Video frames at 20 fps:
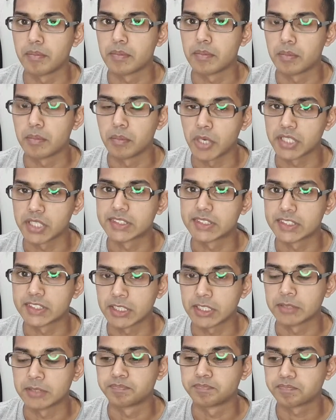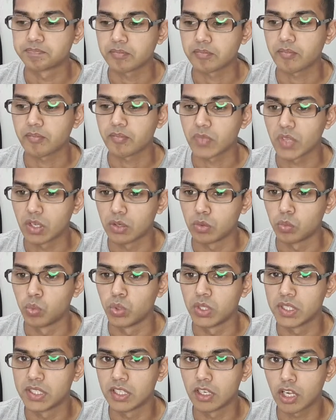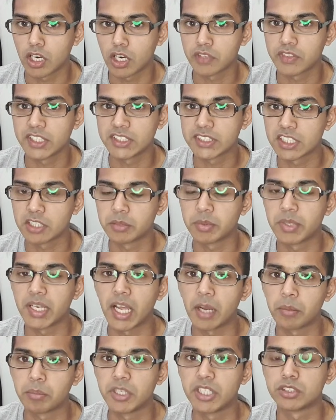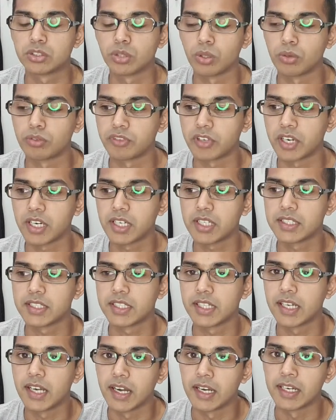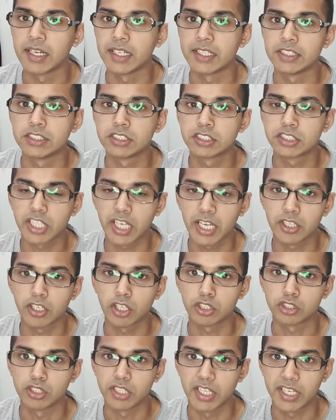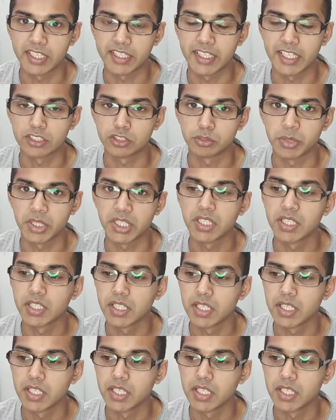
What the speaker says: But with a lot of things that have been happening so far, I try not to let it get to me.